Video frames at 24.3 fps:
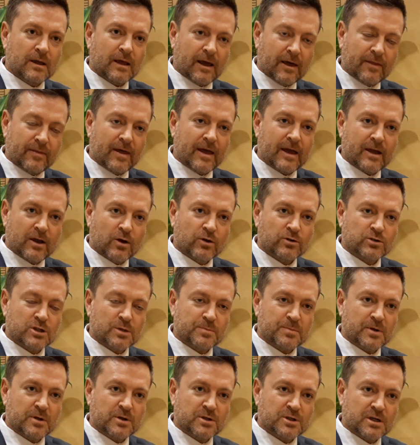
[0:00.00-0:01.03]
and their
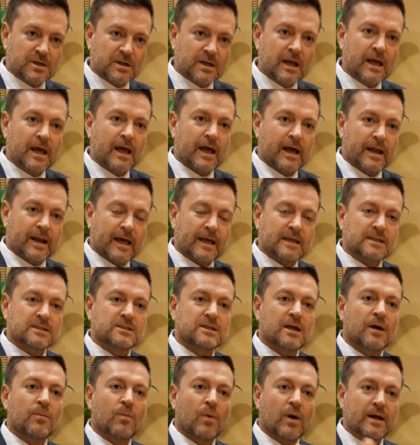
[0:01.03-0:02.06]
contribution and has
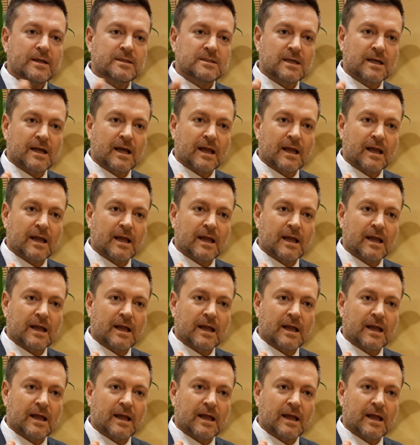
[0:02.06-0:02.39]
some way to